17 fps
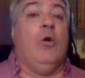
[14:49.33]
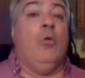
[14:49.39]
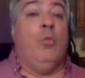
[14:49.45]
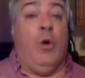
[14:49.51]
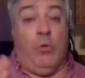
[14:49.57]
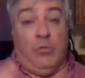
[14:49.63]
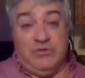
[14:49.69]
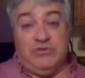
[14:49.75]

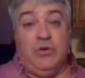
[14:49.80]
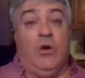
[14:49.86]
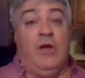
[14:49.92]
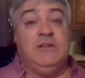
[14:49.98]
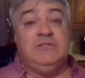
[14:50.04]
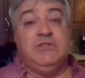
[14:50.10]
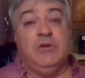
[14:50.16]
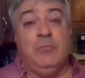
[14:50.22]
What was
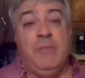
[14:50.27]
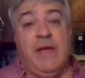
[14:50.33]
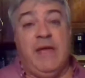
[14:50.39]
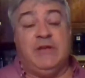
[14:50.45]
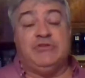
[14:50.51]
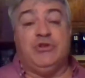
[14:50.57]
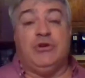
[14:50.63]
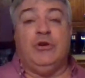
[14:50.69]
also
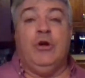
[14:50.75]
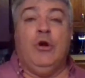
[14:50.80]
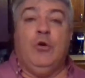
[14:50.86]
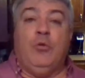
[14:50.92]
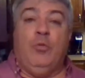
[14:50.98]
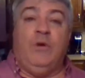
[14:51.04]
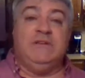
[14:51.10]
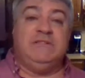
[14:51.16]
major
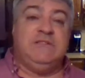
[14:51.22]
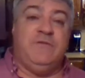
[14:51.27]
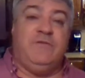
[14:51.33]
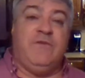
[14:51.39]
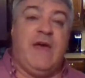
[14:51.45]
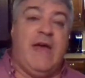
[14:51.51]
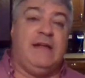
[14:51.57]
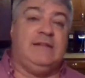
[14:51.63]
was the
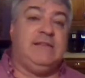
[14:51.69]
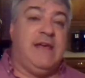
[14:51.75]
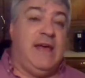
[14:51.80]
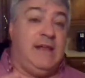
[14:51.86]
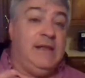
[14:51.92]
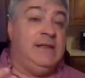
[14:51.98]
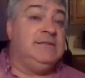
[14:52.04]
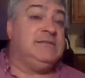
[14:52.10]
fact
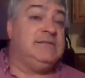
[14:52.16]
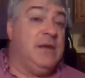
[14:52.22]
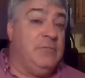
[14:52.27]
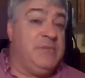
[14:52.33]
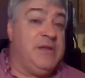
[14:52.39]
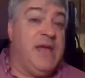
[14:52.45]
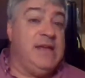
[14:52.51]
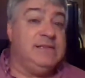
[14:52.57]
that in
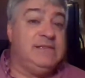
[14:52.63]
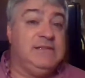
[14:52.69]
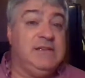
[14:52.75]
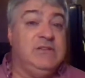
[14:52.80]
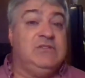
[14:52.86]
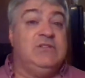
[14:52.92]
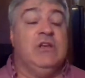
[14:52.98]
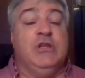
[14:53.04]
some
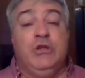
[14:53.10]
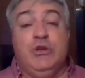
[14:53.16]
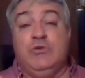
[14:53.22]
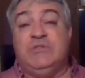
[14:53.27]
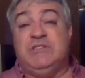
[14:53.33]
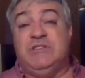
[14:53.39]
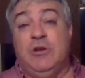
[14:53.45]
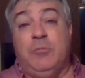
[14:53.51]
cases,
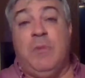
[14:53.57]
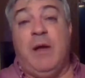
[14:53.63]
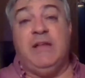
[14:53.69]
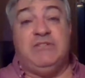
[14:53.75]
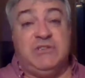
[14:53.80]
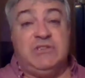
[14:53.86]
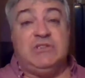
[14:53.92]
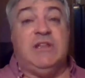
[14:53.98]
you still
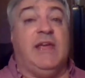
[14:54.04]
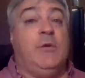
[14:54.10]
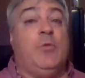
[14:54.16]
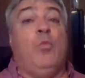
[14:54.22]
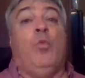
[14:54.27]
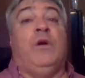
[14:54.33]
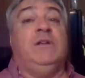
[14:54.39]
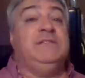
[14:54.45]
might just
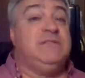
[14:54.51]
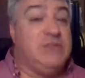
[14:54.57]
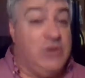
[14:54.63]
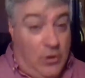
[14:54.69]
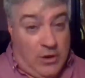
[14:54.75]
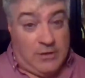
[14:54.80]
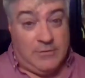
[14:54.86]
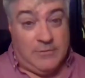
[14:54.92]
like one
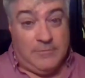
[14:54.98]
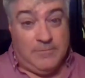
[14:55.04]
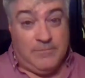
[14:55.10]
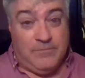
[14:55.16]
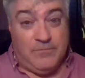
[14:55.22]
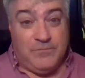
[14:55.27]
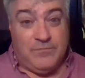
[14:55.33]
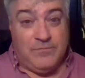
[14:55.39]
song.
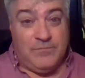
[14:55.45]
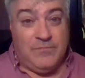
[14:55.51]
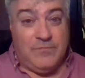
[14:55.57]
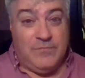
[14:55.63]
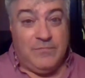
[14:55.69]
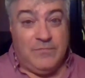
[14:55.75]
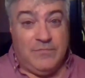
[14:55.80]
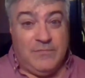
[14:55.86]

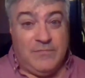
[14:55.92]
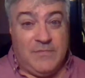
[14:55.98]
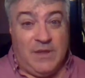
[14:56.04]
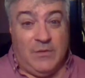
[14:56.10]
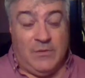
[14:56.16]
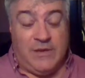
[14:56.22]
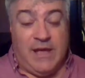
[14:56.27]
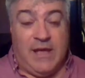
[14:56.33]

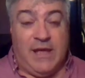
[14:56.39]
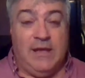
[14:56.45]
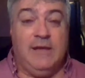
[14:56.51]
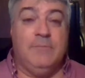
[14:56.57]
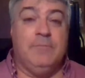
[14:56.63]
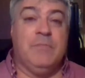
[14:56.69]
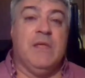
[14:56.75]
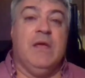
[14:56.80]

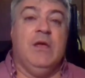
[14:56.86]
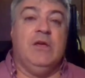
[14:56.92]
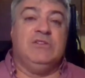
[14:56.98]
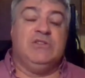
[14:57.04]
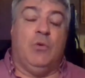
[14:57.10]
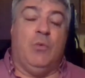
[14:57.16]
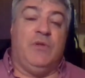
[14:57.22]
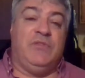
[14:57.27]
Okay?
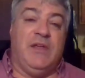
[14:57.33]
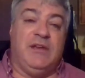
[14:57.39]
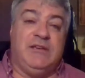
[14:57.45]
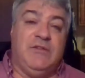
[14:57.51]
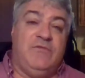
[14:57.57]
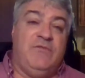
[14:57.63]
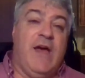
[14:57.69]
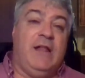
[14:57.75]
So what they
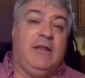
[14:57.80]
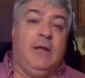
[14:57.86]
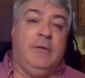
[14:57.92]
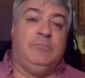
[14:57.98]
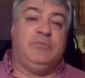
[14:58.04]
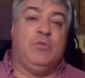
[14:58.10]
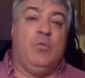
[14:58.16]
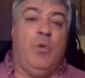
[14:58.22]

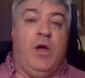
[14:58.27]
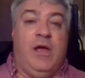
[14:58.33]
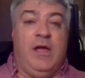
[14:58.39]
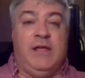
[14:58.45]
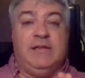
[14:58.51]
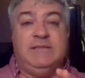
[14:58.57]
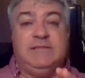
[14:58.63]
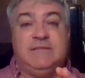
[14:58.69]
developed
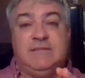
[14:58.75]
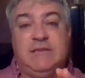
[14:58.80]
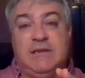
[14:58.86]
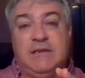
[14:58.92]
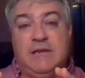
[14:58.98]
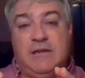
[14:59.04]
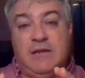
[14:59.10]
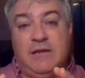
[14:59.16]

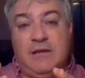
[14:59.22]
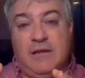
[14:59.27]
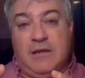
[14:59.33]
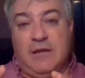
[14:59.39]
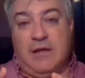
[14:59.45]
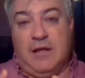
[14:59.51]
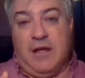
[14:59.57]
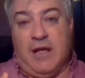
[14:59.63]
was
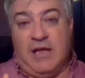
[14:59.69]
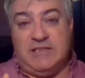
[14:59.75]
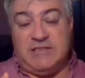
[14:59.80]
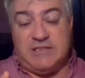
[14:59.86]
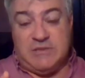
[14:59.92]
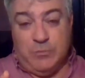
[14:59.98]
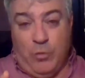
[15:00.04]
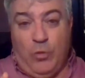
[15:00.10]
a
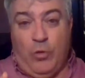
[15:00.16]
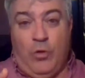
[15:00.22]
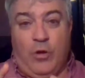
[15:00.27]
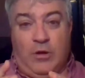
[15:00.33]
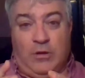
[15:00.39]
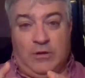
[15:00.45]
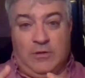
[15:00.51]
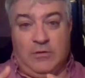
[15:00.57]

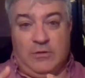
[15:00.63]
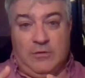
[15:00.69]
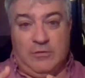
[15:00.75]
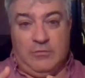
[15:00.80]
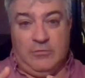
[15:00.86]
small